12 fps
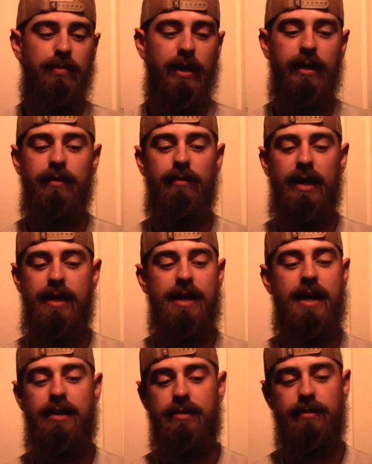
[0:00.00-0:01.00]
but right
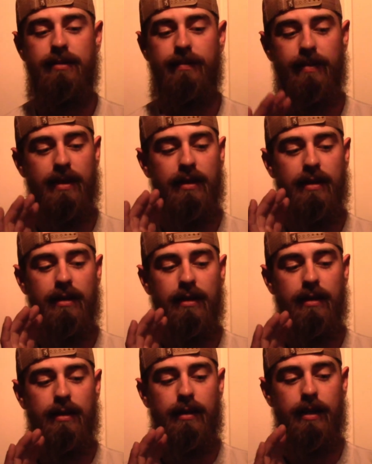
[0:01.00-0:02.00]
now
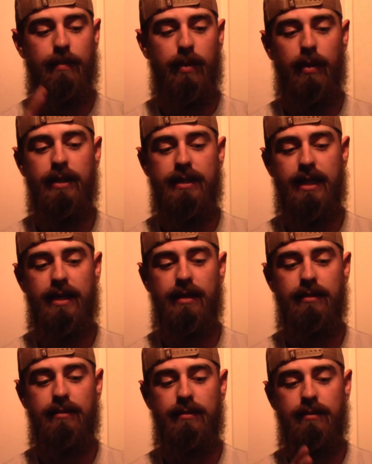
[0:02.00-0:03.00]
the 0.10